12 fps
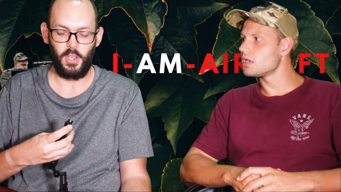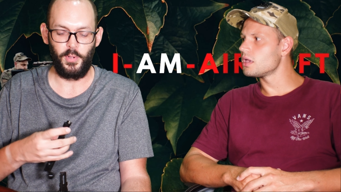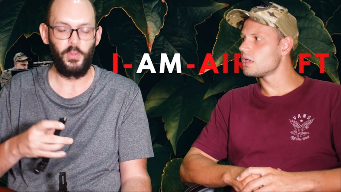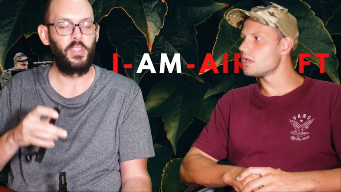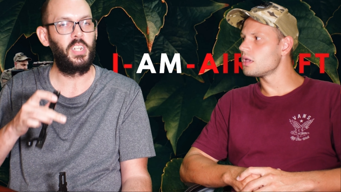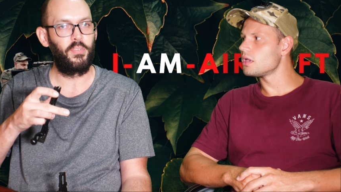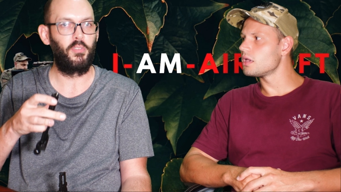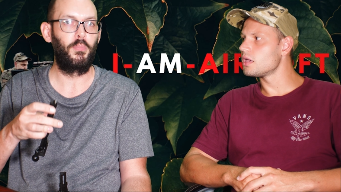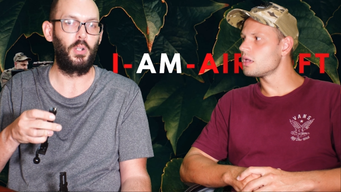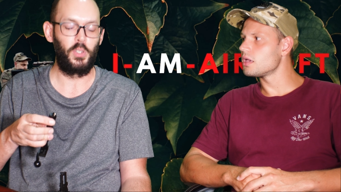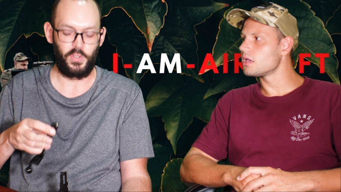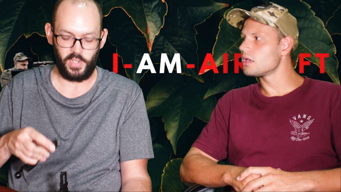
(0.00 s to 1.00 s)
Speaker 1: come up with different
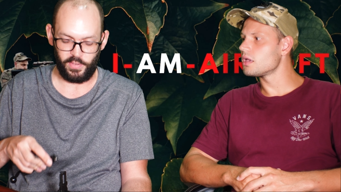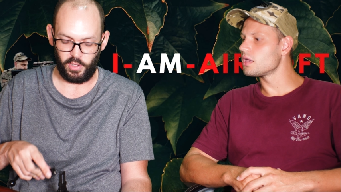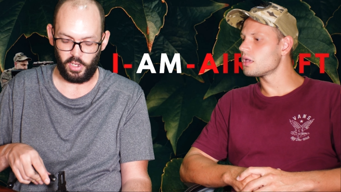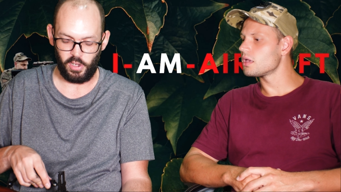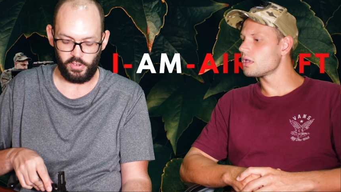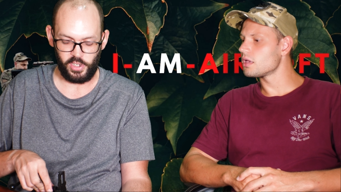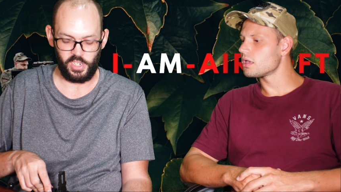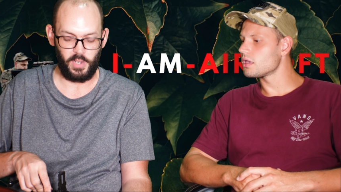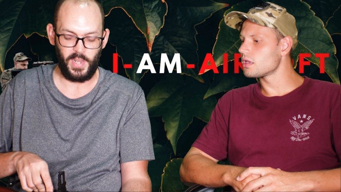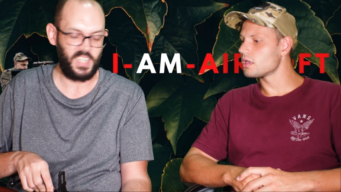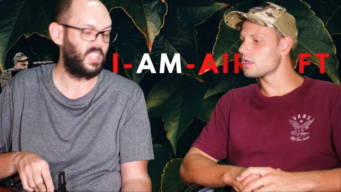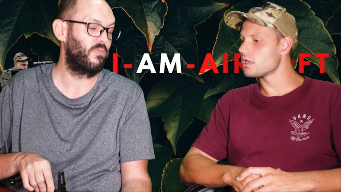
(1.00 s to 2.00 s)
bolts for different countries, and it
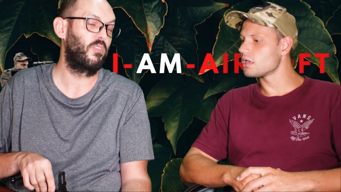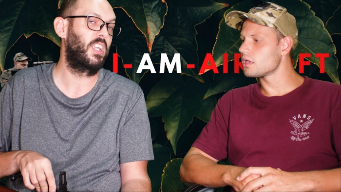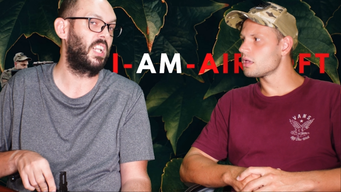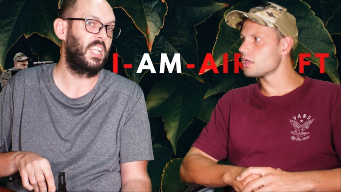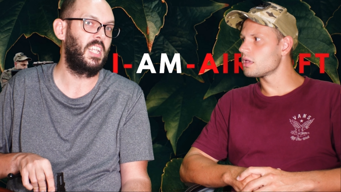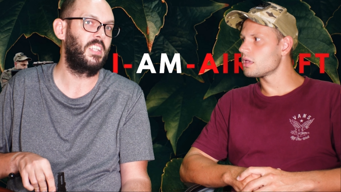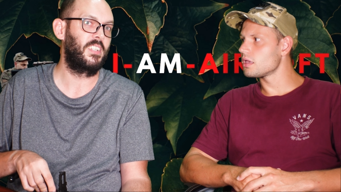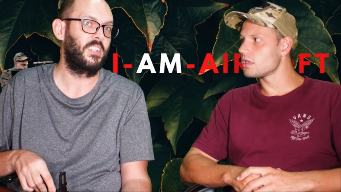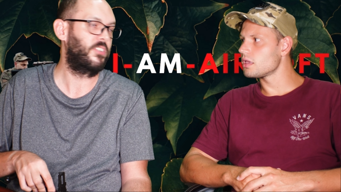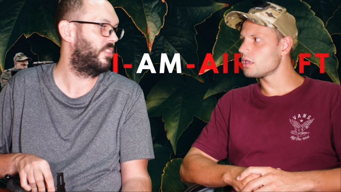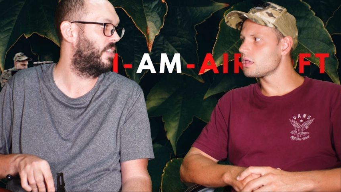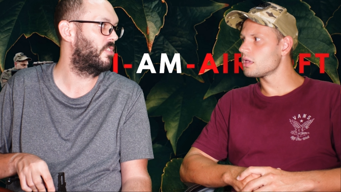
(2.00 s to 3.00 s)
makes it really easy
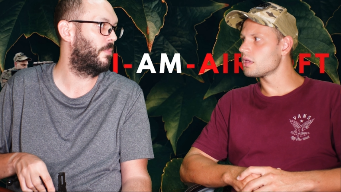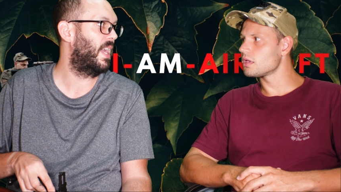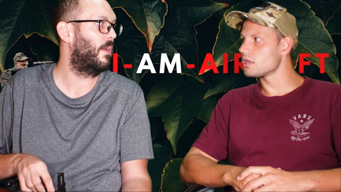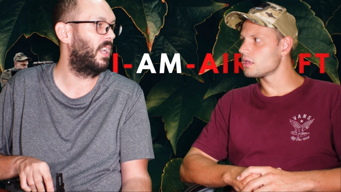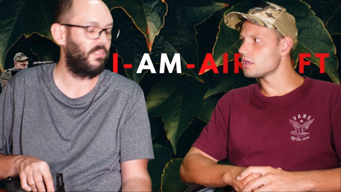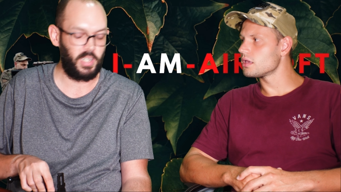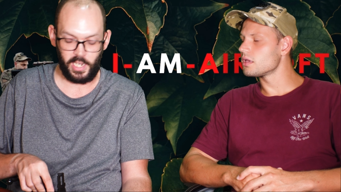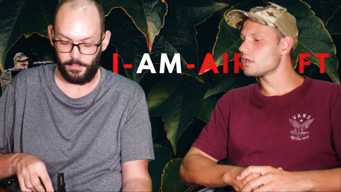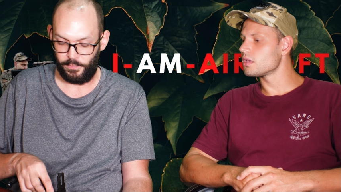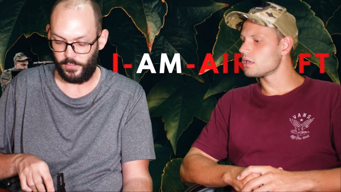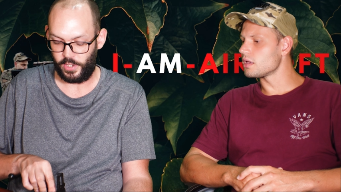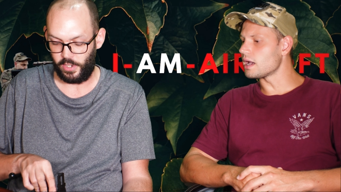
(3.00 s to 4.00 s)
to change the power level. Then.
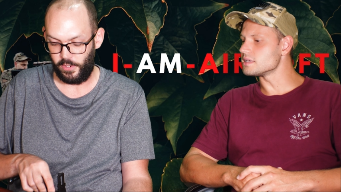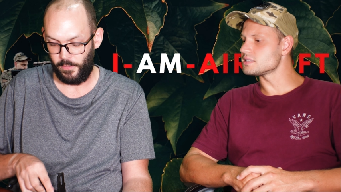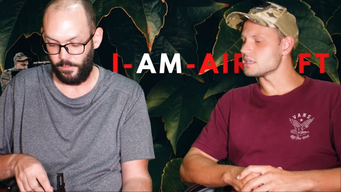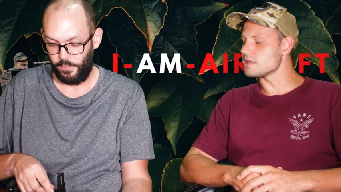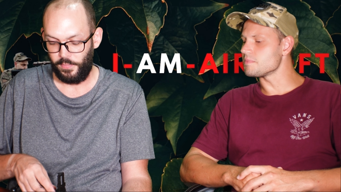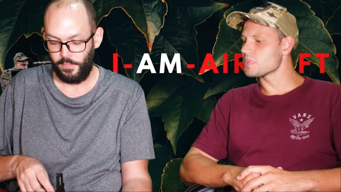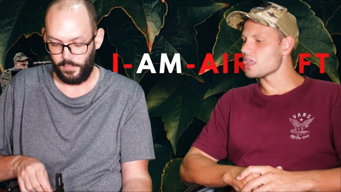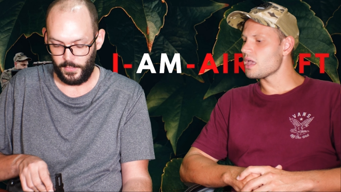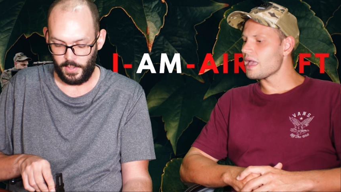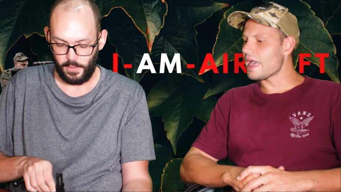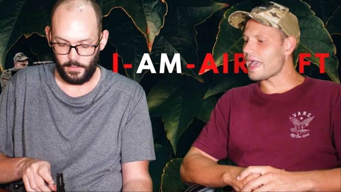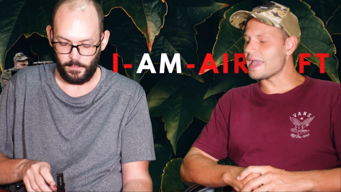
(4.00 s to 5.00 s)
So. I see.
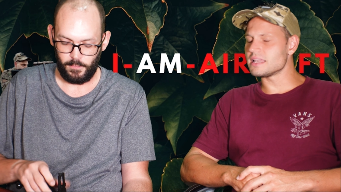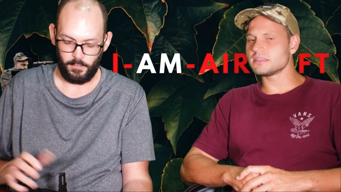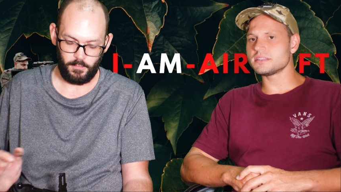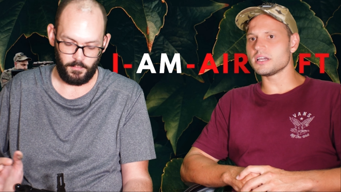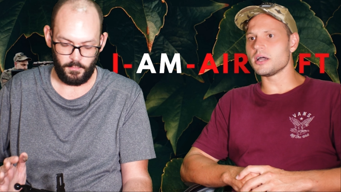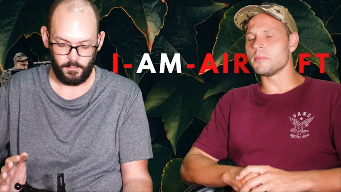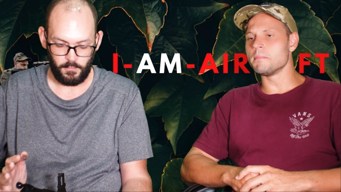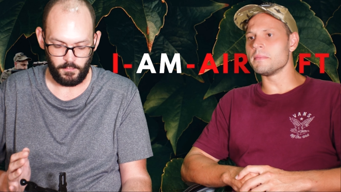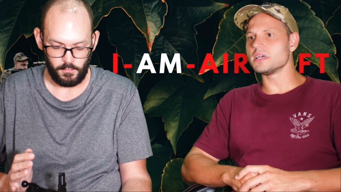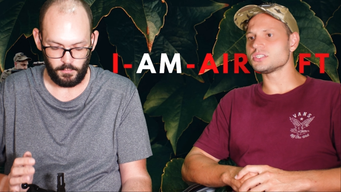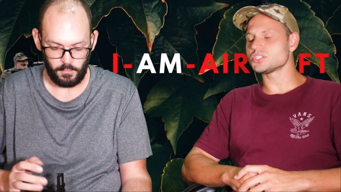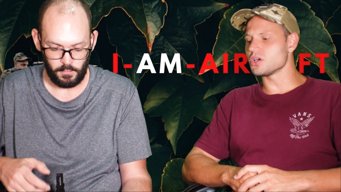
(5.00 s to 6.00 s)
Speaker 2: And um,
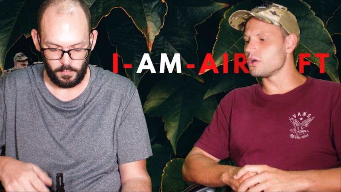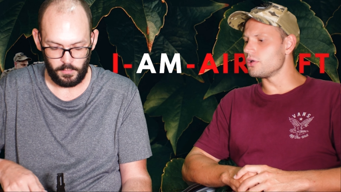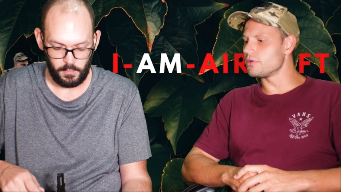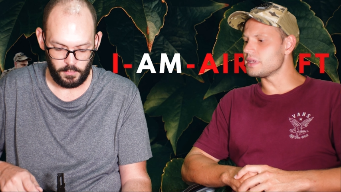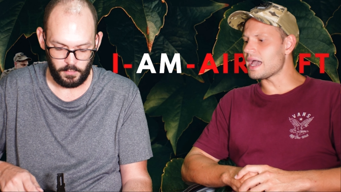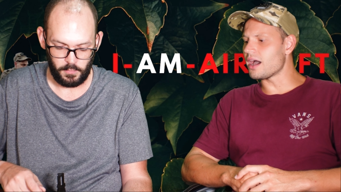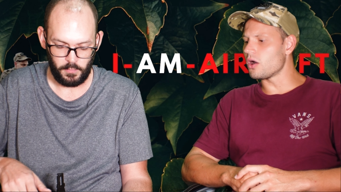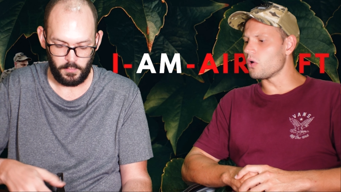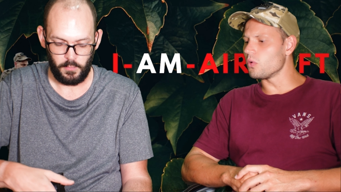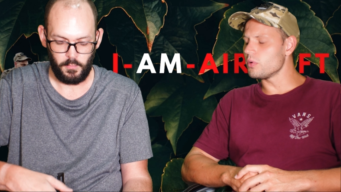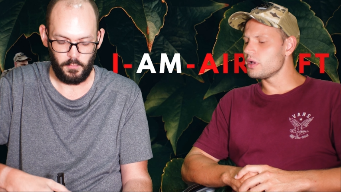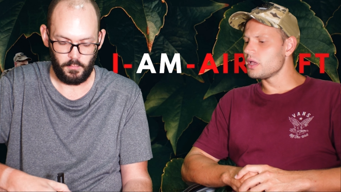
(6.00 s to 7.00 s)
so
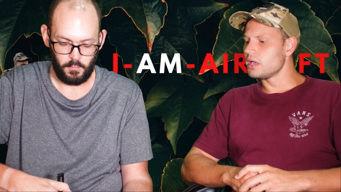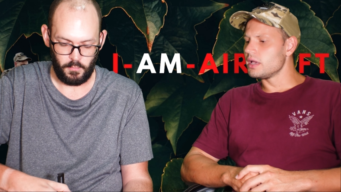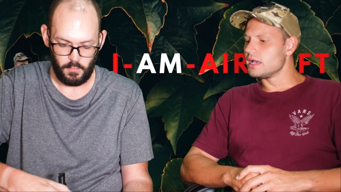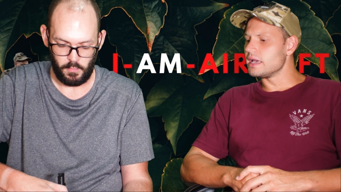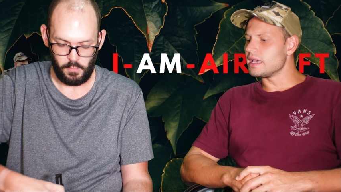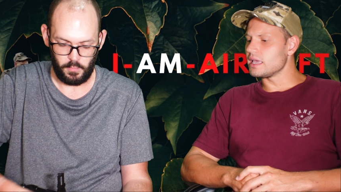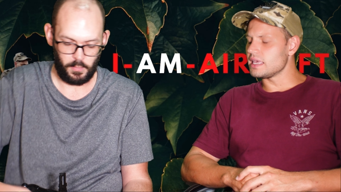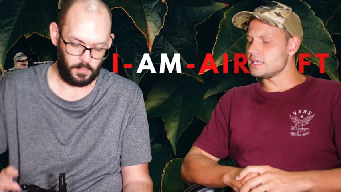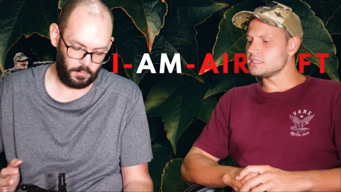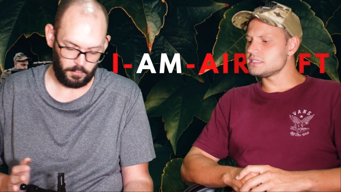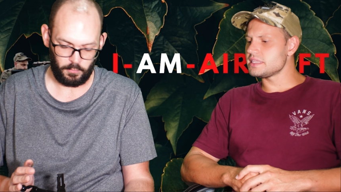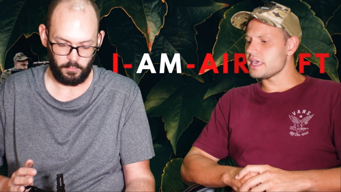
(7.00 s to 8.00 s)
now,
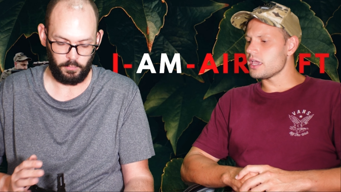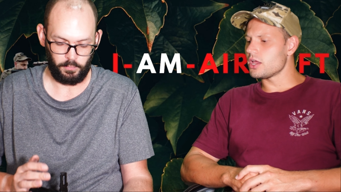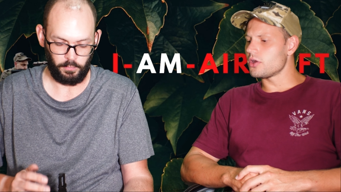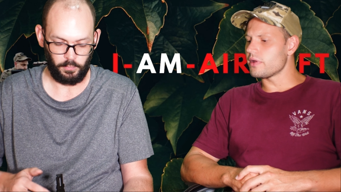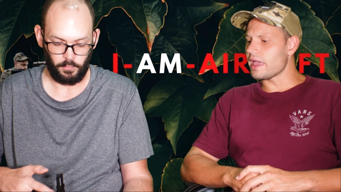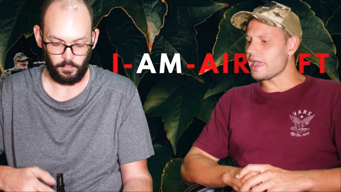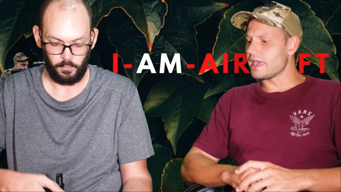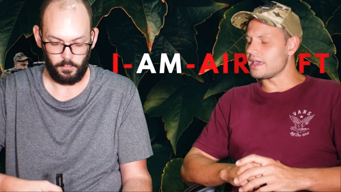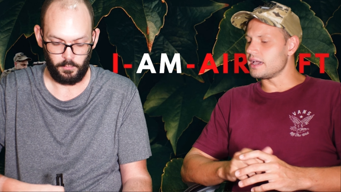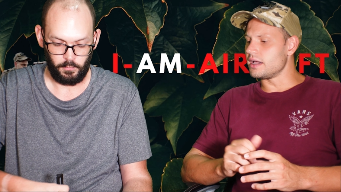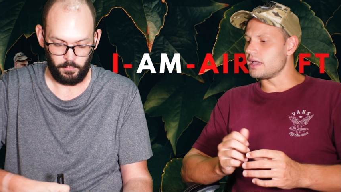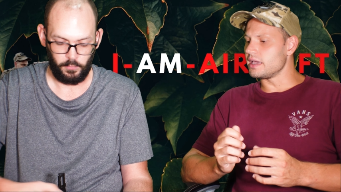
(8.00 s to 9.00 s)
is there
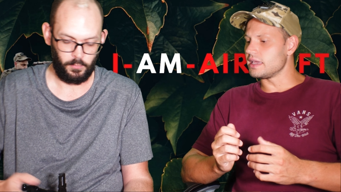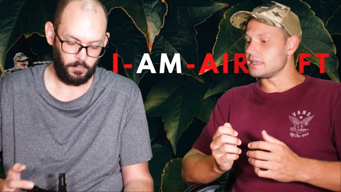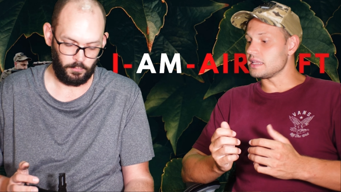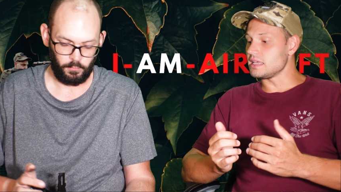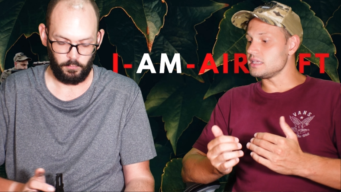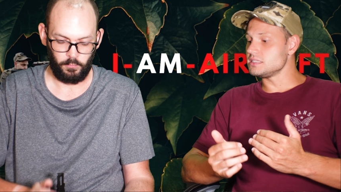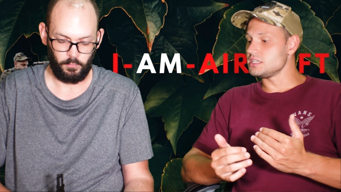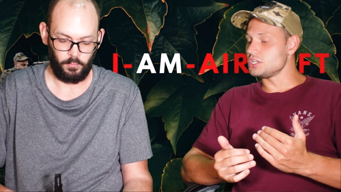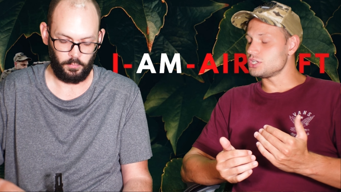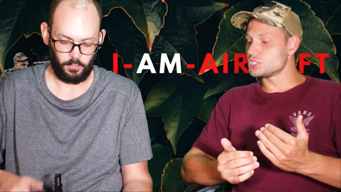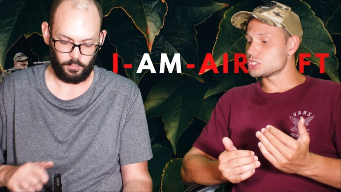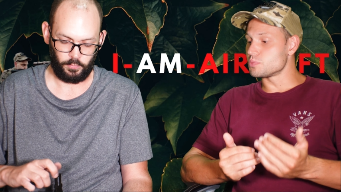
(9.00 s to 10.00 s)
uh, an easy
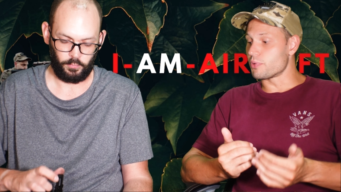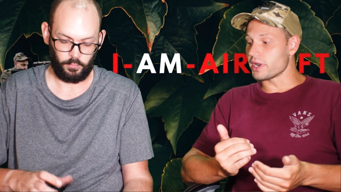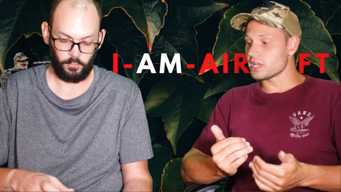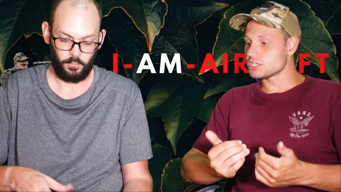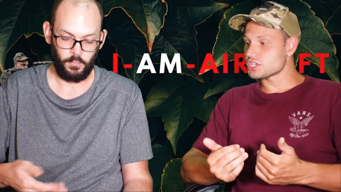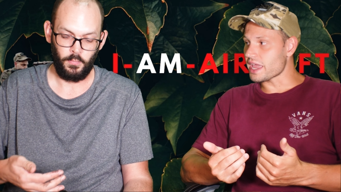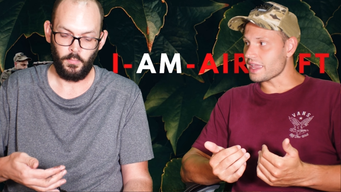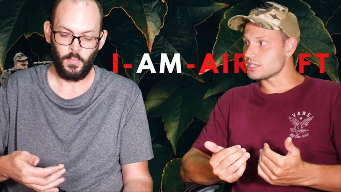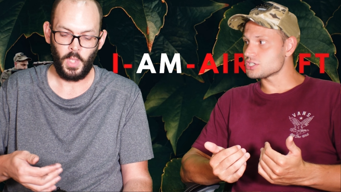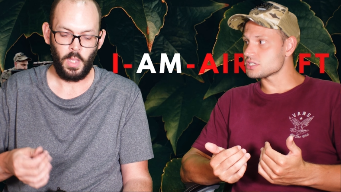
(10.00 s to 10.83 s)
spring change